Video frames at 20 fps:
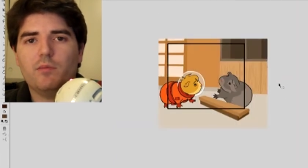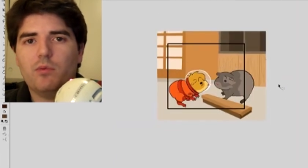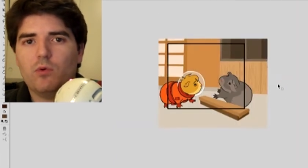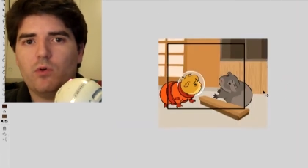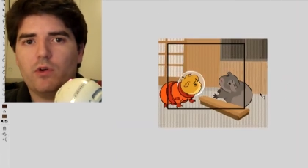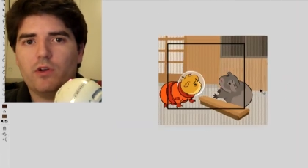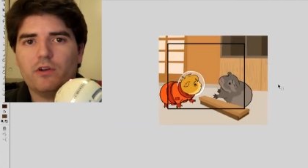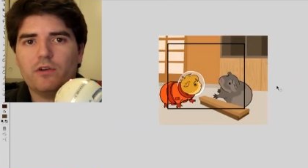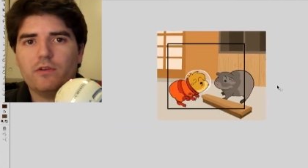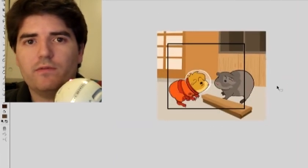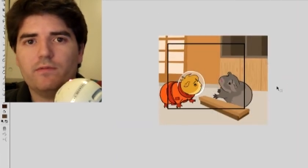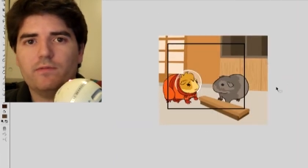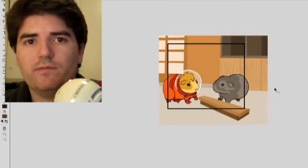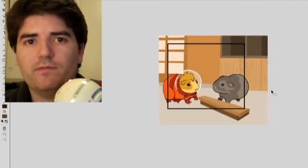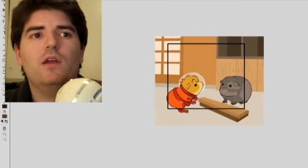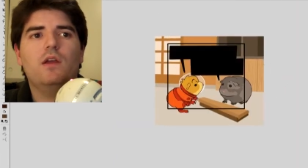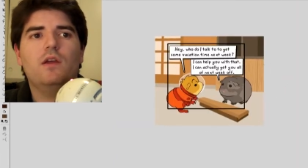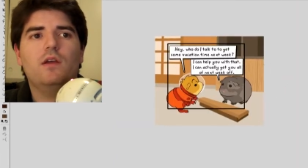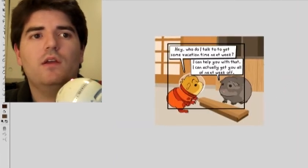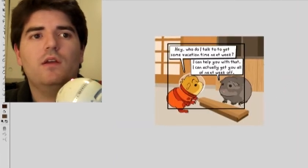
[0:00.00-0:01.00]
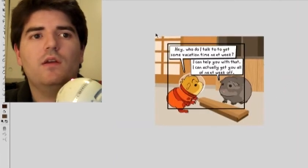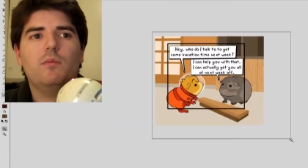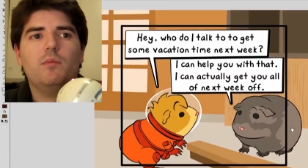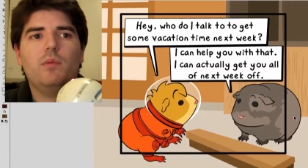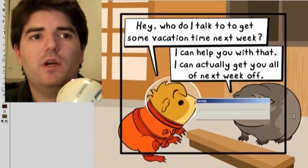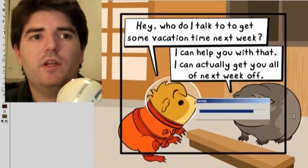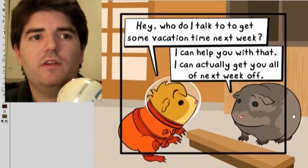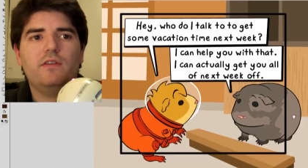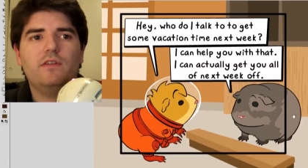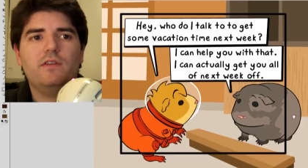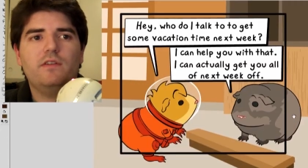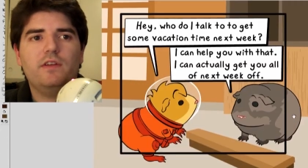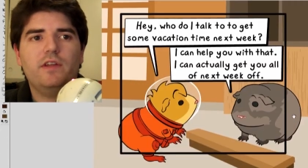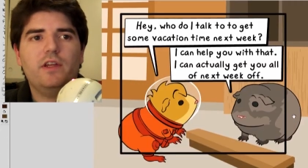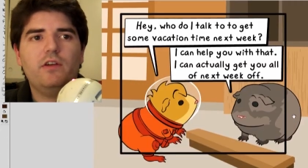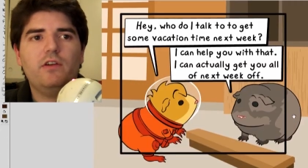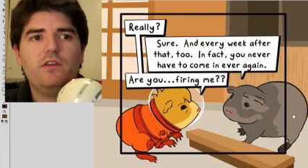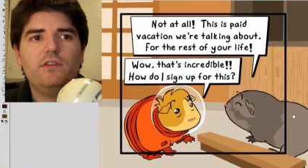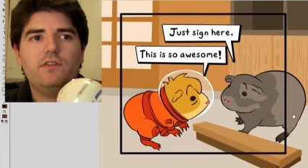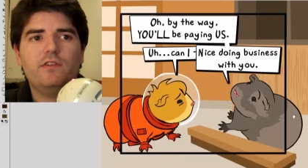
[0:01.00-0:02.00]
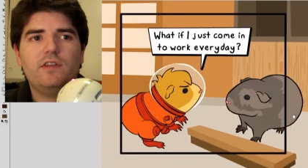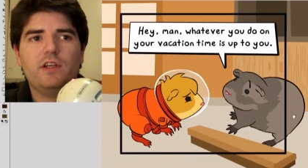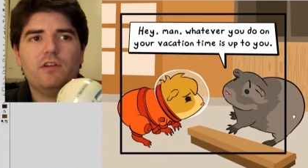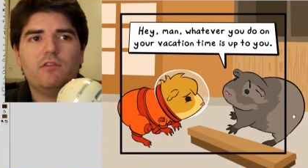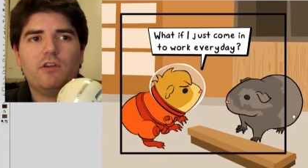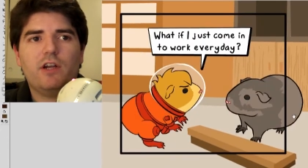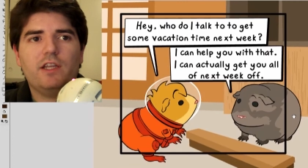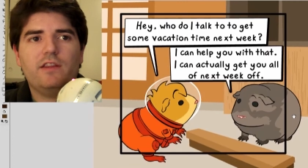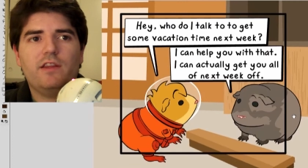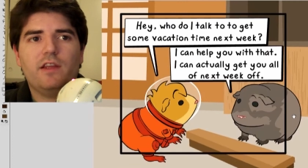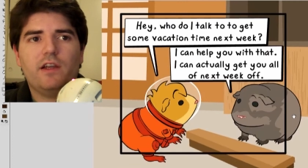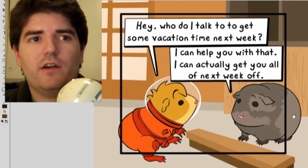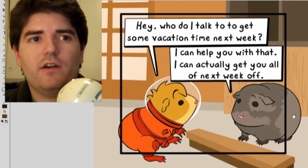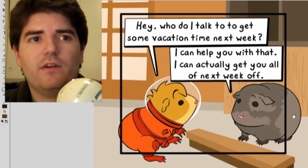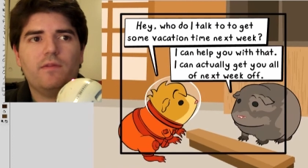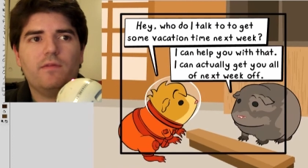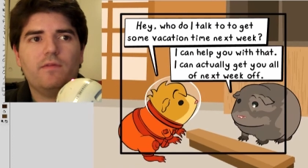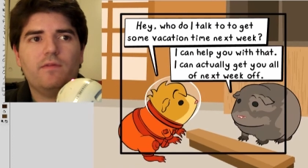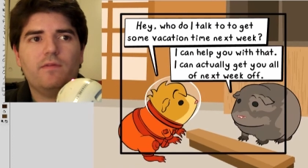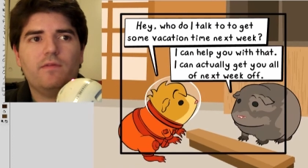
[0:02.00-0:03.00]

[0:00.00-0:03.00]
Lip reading: border. But there you see it right there.